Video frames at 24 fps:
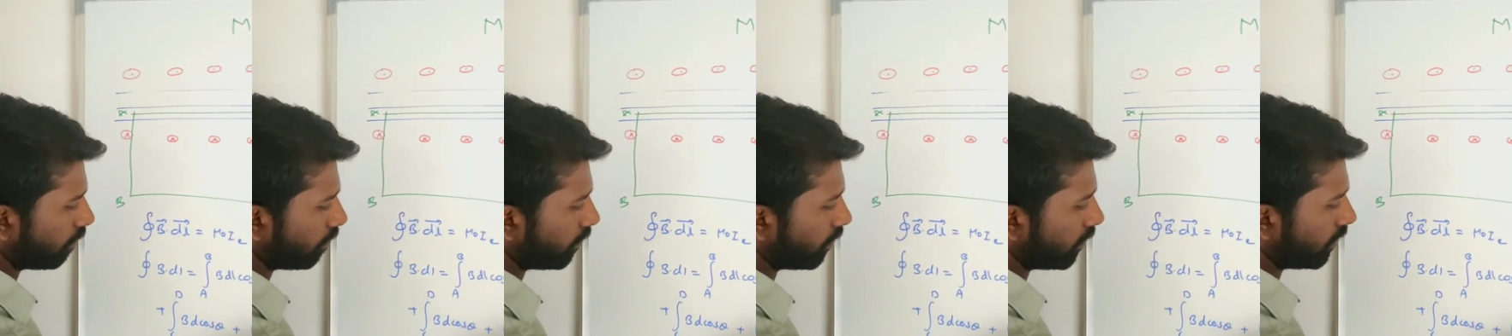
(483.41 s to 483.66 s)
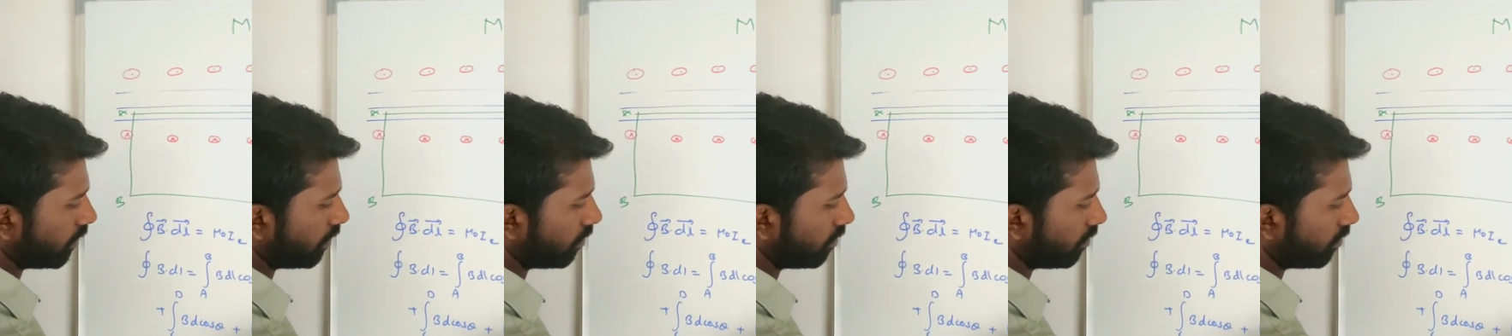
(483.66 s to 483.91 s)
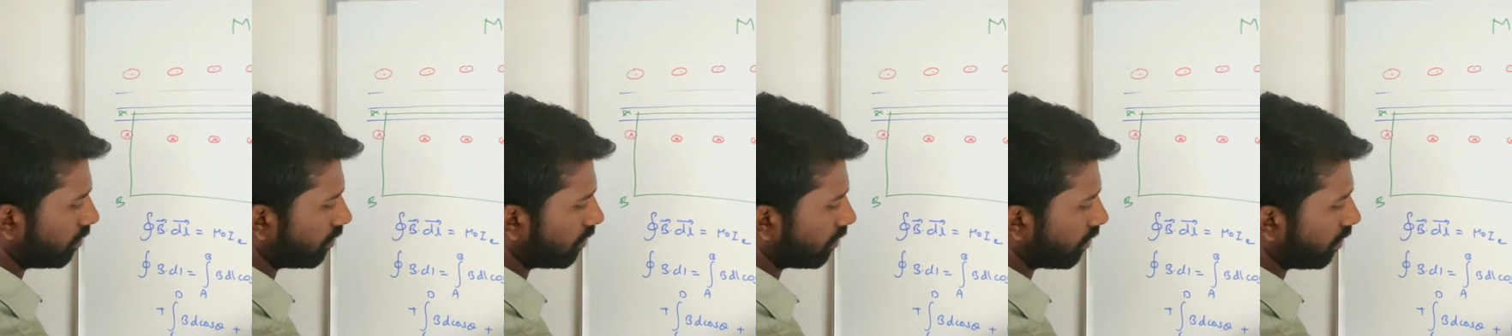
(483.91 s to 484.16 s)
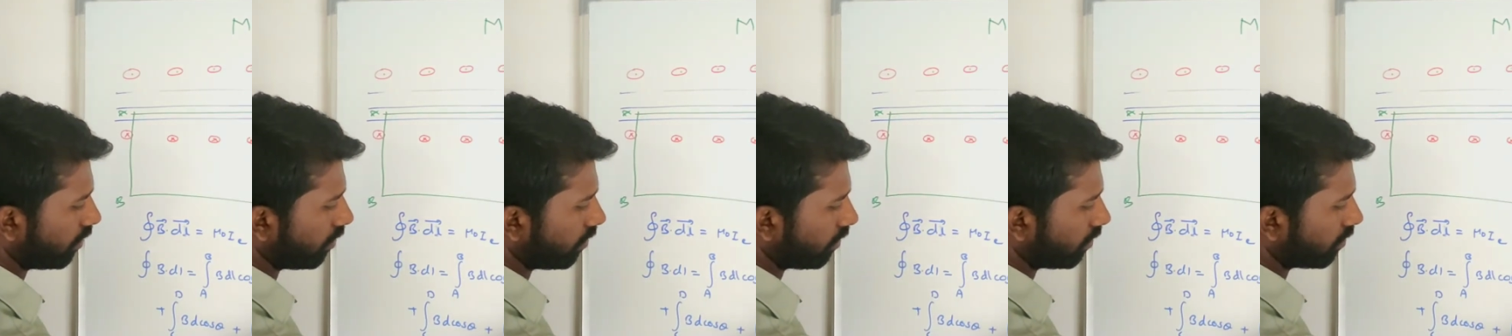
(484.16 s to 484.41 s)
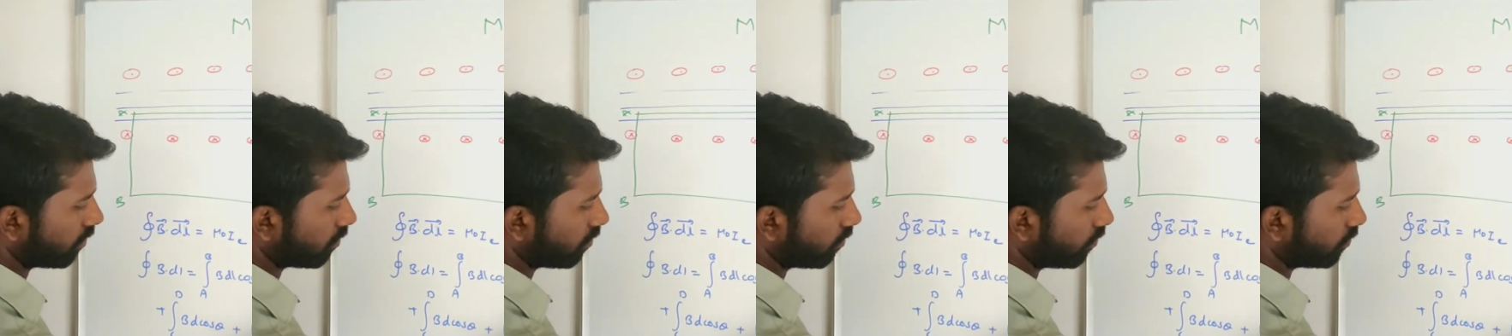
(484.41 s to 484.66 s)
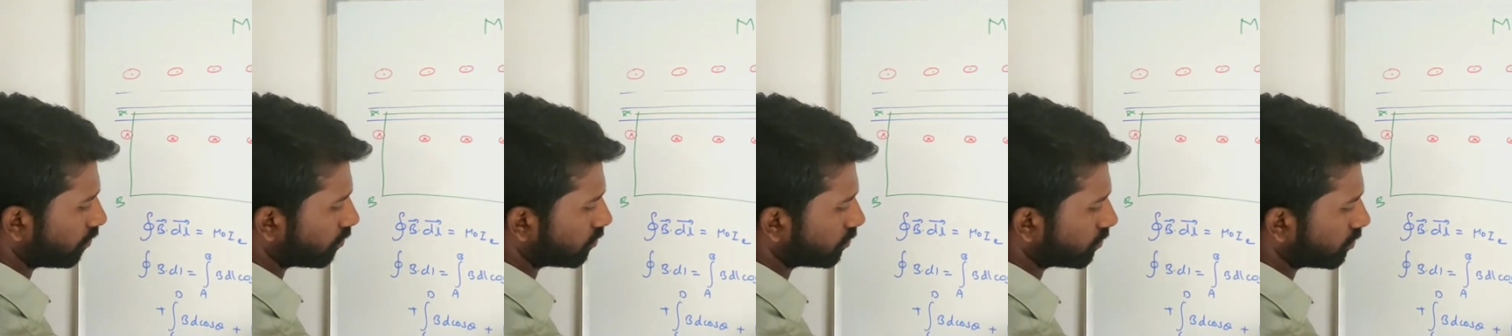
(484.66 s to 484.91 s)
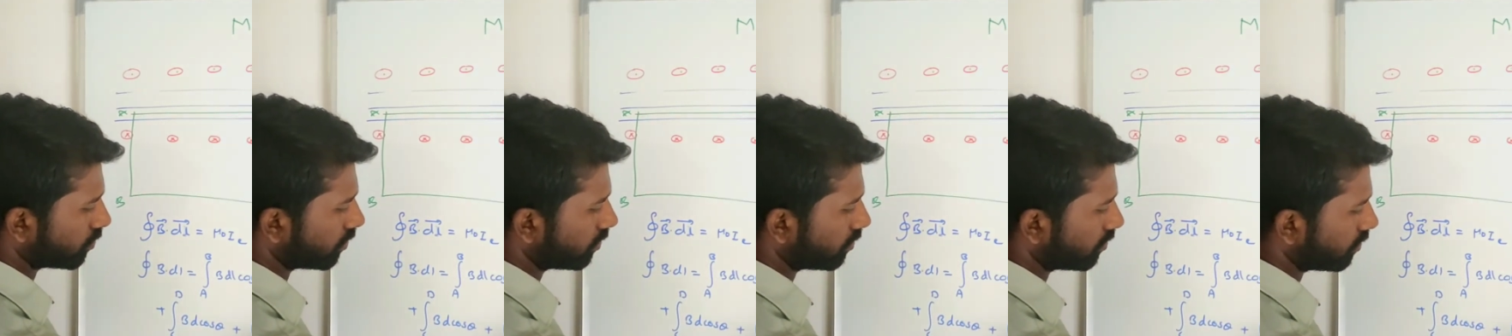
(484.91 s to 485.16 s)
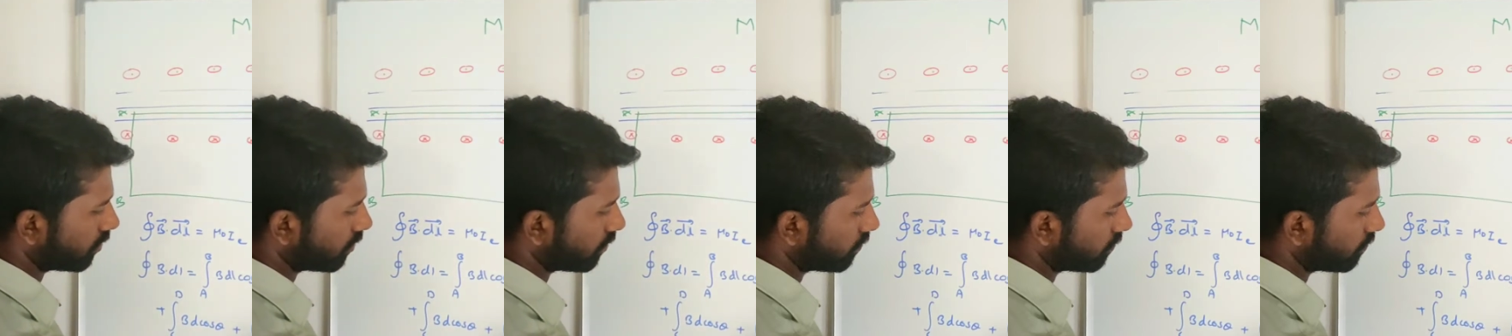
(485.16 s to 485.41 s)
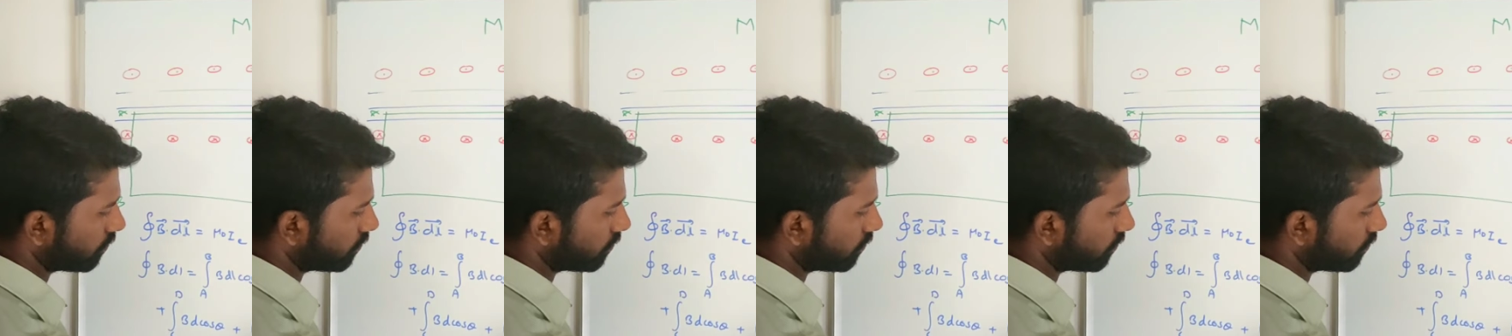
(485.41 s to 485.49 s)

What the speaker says: B dl cos theta.